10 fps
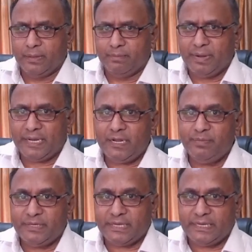
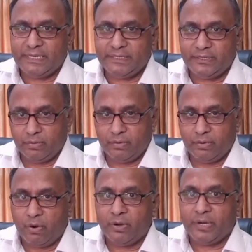MATLAB treats
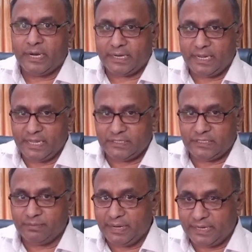all data as a
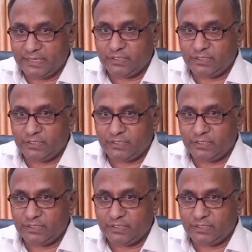matrix,